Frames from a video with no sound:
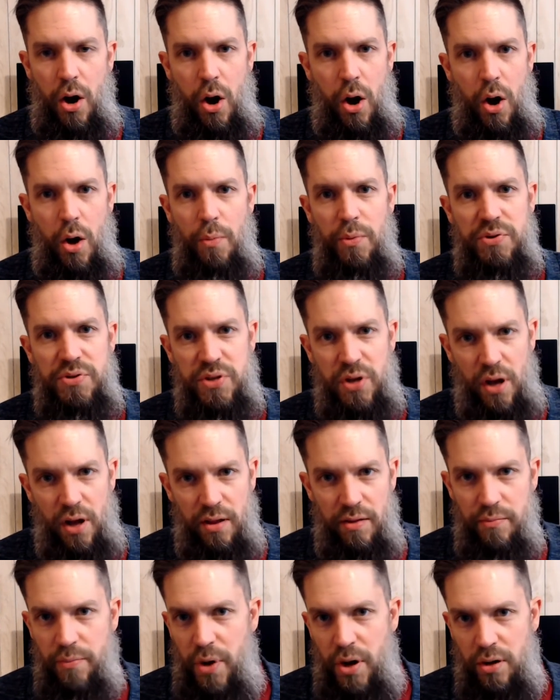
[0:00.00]
almost
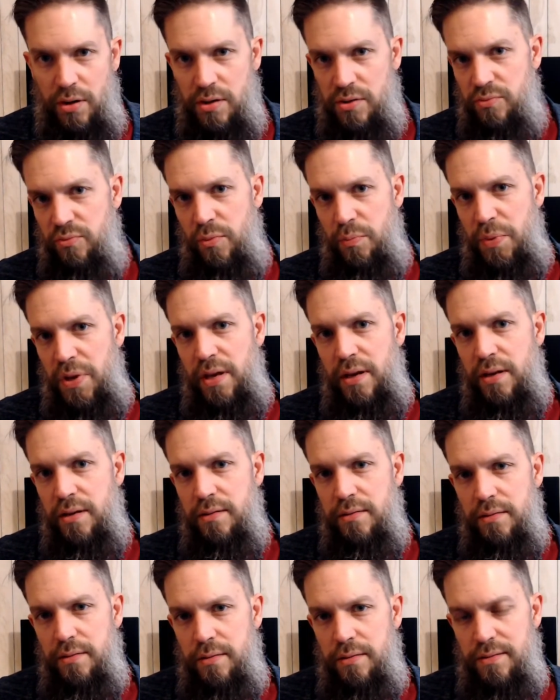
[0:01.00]
all of Mark is
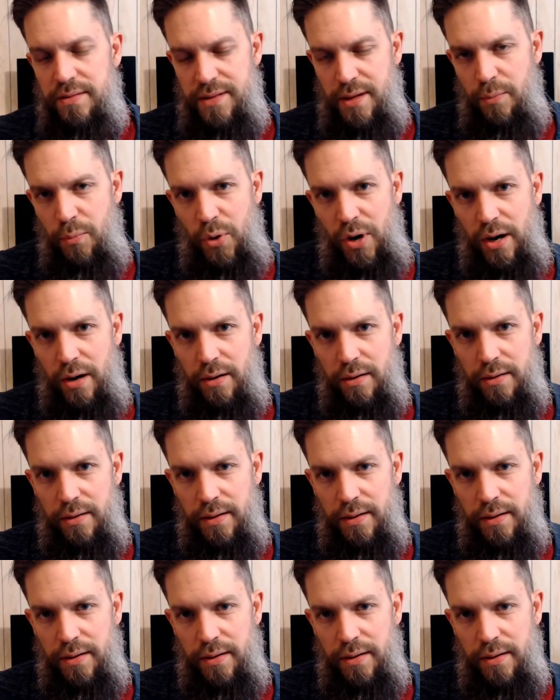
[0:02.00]
repeated somewhere.